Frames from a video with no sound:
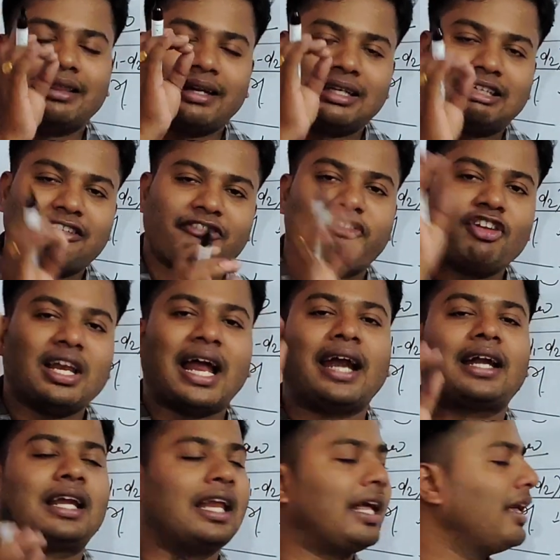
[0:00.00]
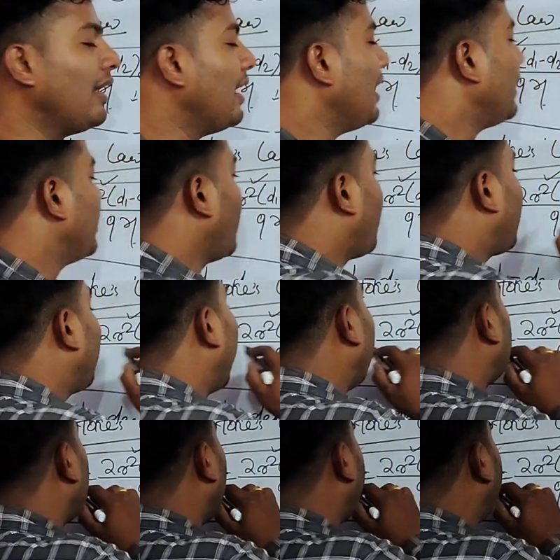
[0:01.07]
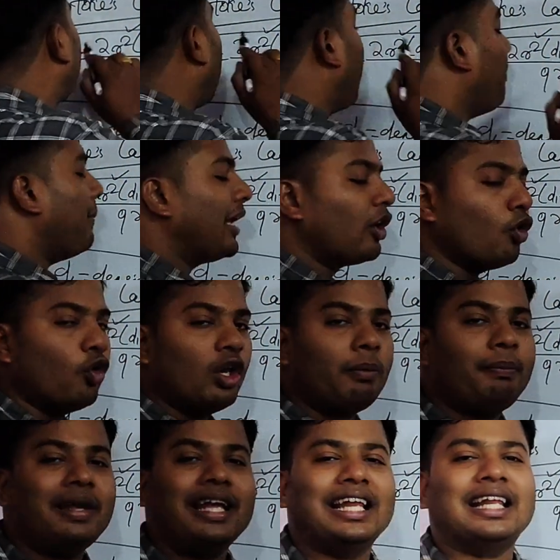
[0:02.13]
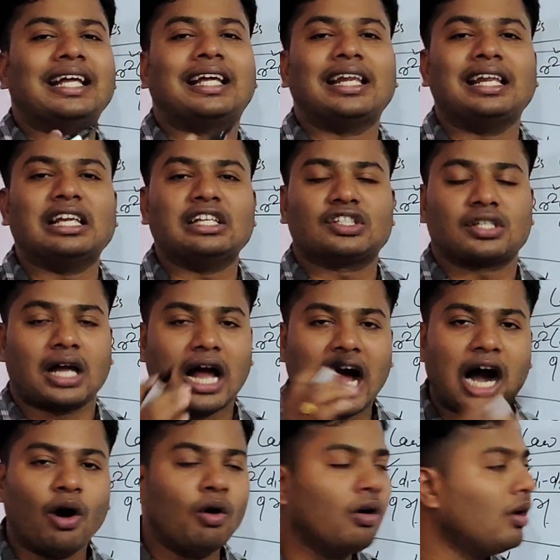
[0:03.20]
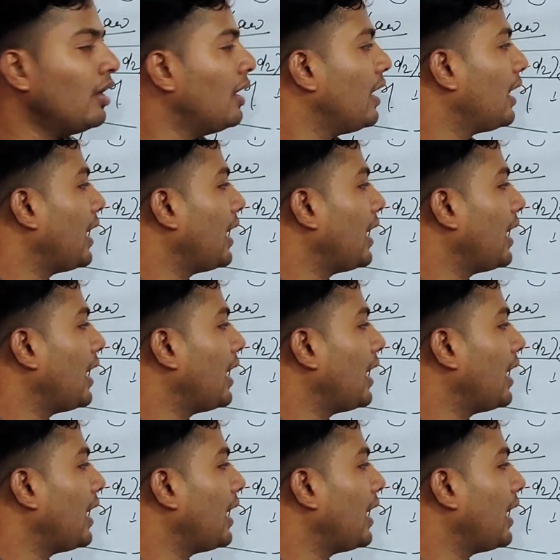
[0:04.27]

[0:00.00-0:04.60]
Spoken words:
then definitely the rate of creaming will be increased. How?